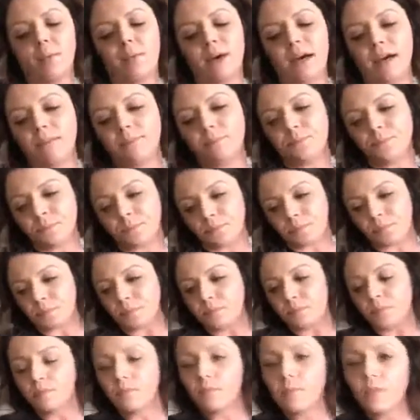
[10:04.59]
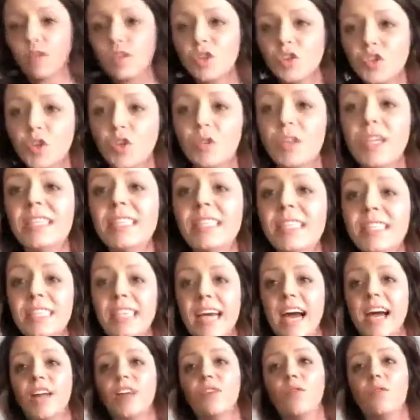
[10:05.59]
But so this is
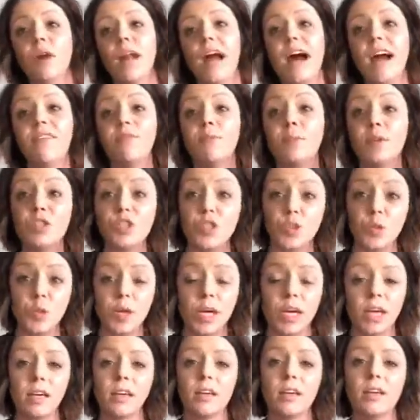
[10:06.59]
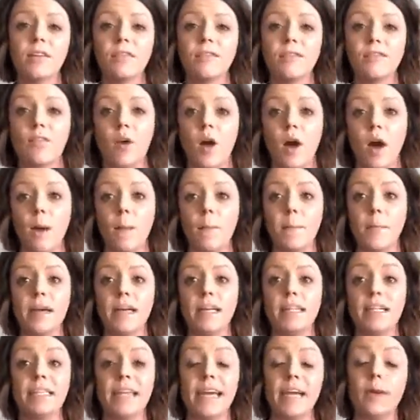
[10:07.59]
kind of what I've been doing from
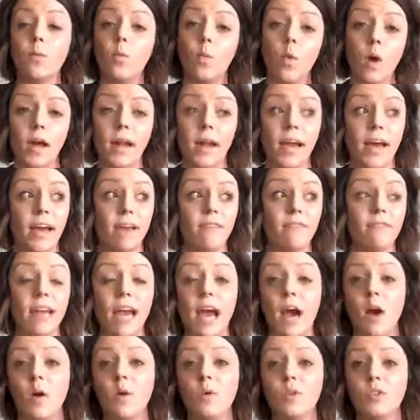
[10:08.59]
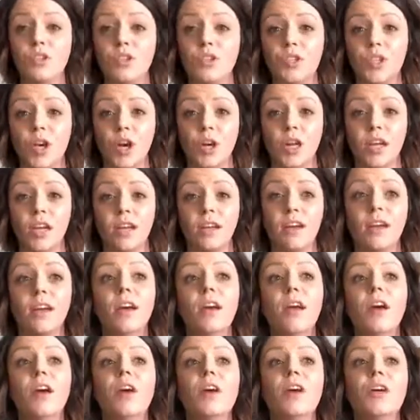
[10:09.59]
day one. I have now started
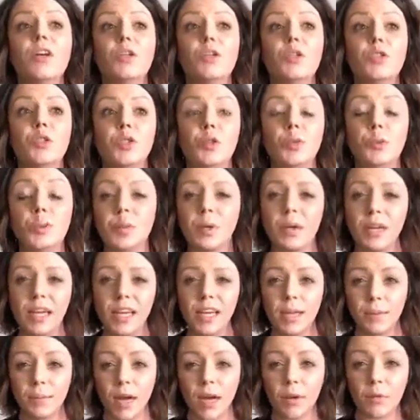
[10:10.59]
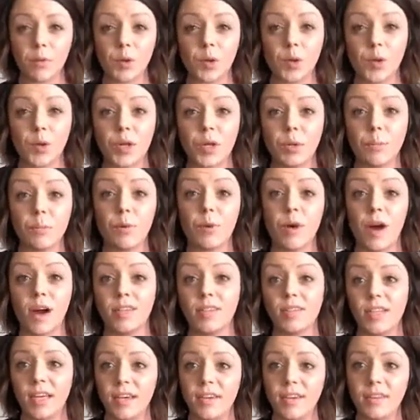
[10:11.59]
to put it in my recruiting
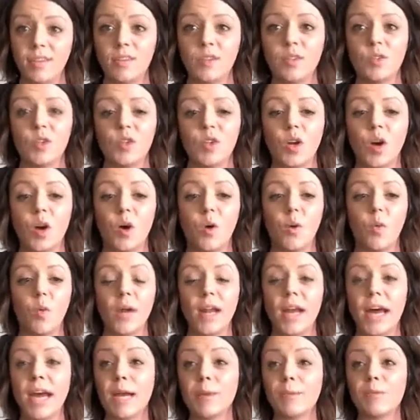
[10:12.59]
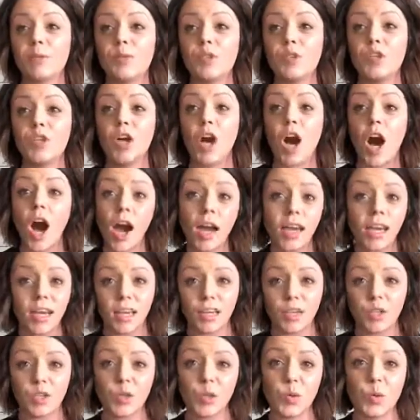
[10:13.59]
process. So when I am
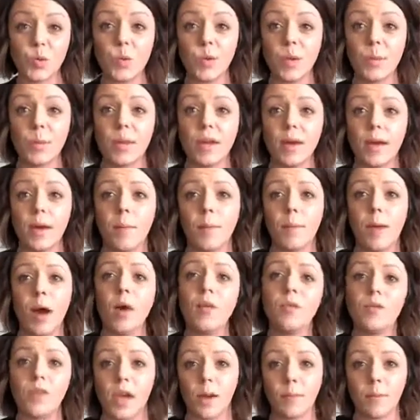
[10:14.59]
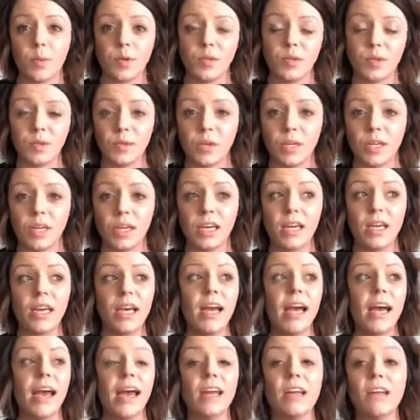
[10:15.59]
talking to women about the opportunity,
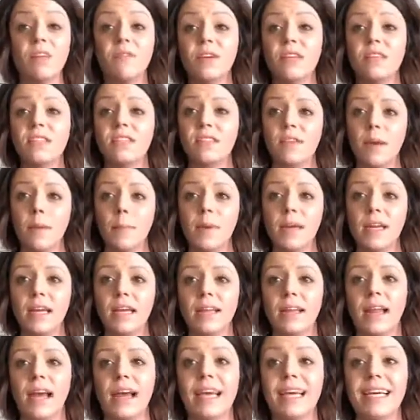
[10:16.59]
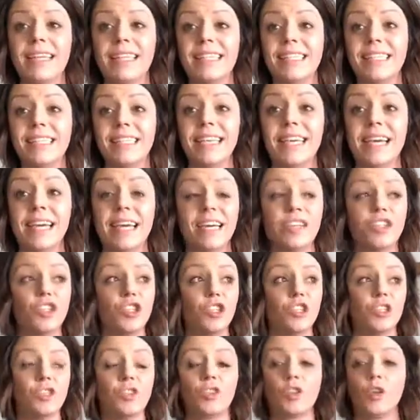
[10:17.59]
and if it's somebody that I can see is
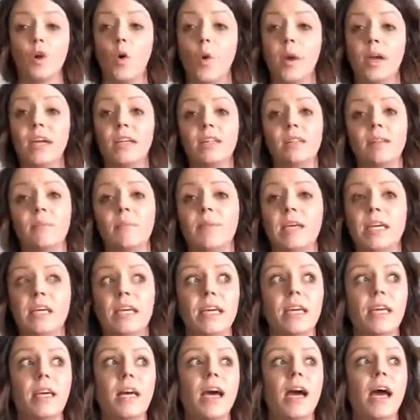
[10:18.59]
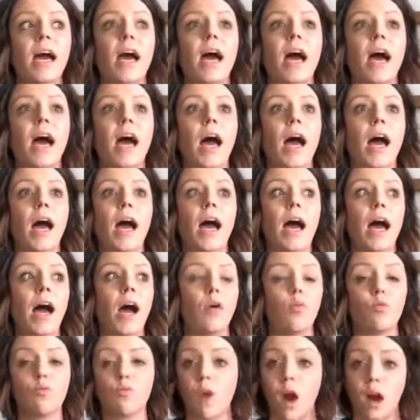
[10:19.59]
just going to be
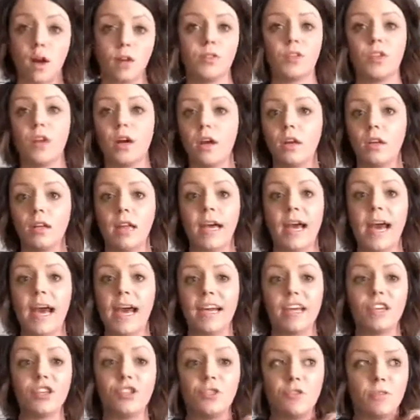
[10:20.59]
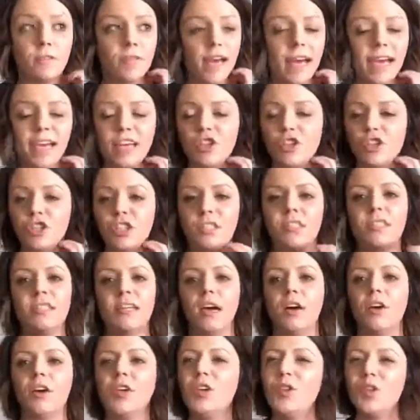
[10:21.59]
a rock star, like I can just
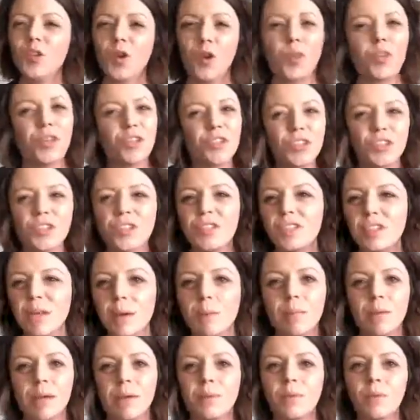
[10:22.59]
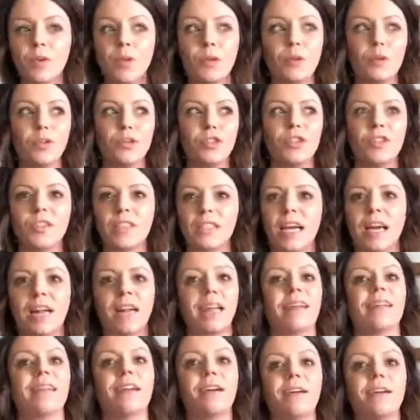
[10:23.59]
tell, there's just some people you can just tell,
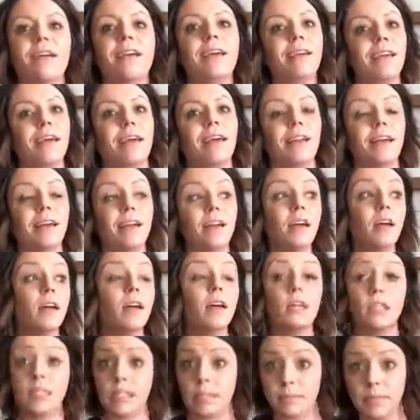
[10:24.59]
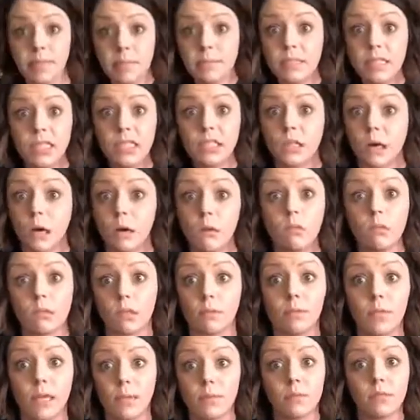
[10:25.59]
like they're going to kill it. Sometimes they don't.
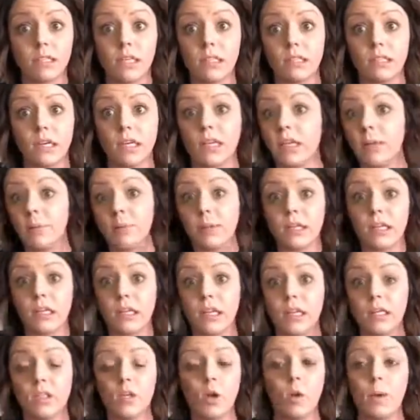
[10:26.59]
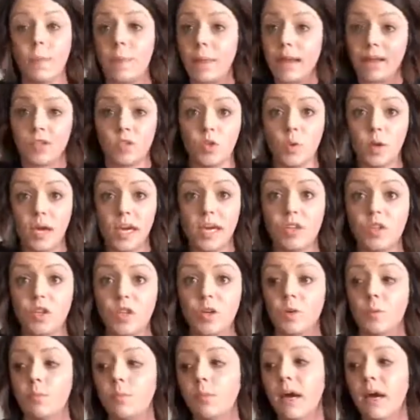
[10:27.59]
Sometimes they sign up and then they don't. That's okay too.